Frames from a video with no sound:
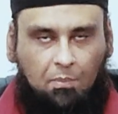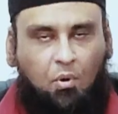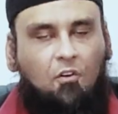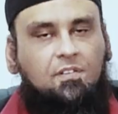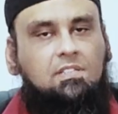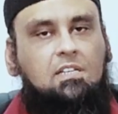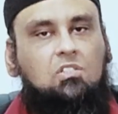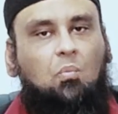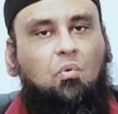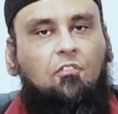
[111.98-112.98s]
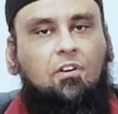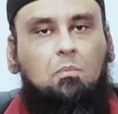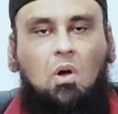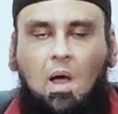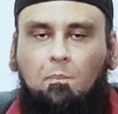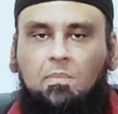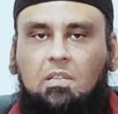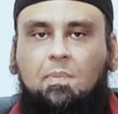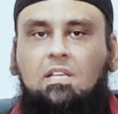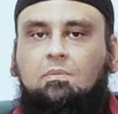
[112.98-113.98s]
the prophecies of Prophet
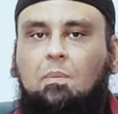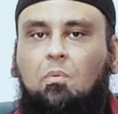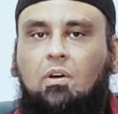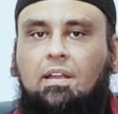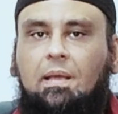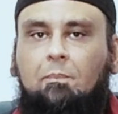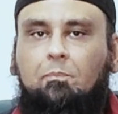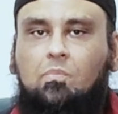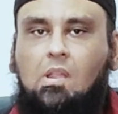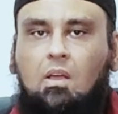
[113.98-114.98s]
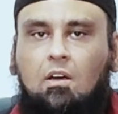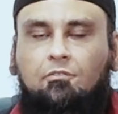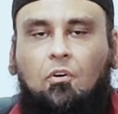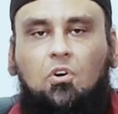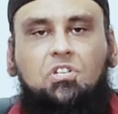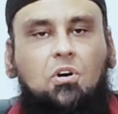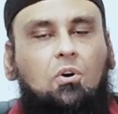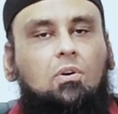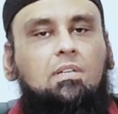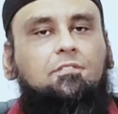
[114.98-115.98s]
Muhammad, peace be upon him,
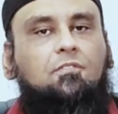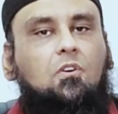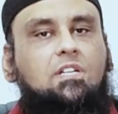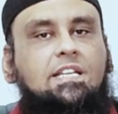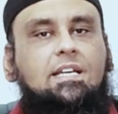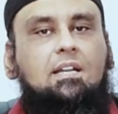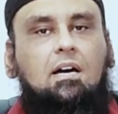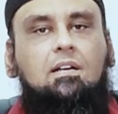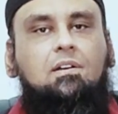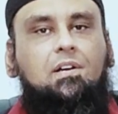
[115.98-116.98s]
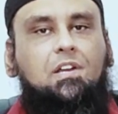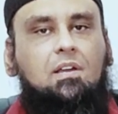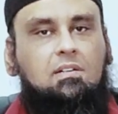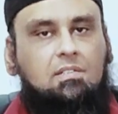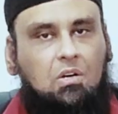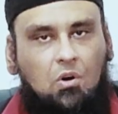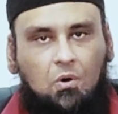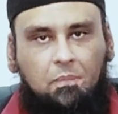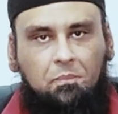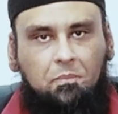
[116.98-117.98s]
foretold 1400 years
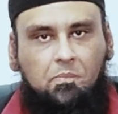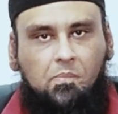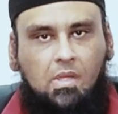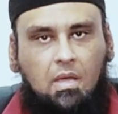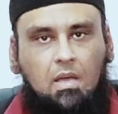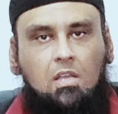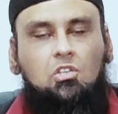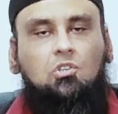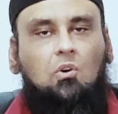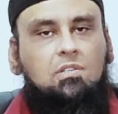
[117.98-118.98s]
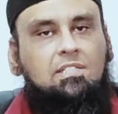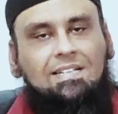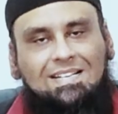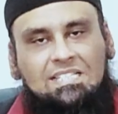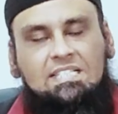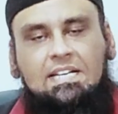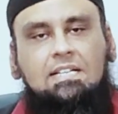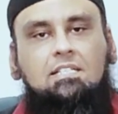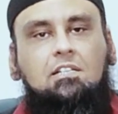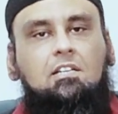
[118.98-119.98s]
ago, so
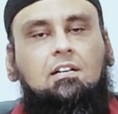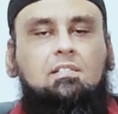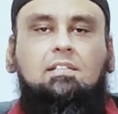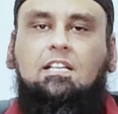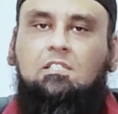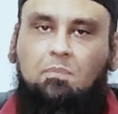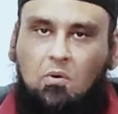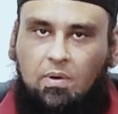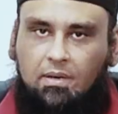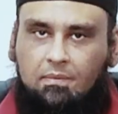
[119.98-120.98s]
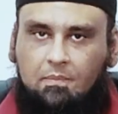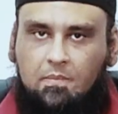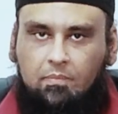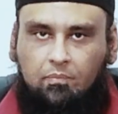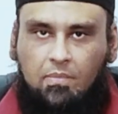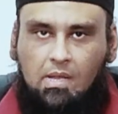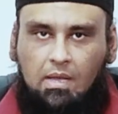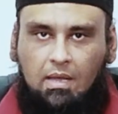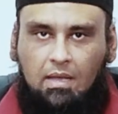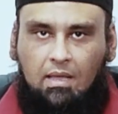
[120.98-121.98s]
succinct, tersely spoken,
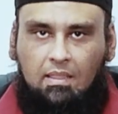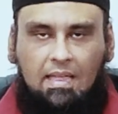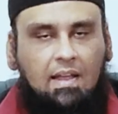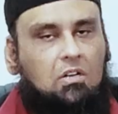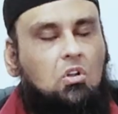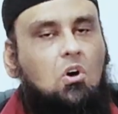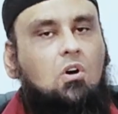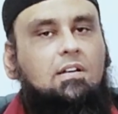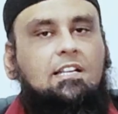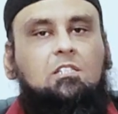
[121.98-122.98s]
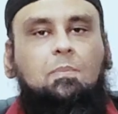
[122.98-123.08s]
that no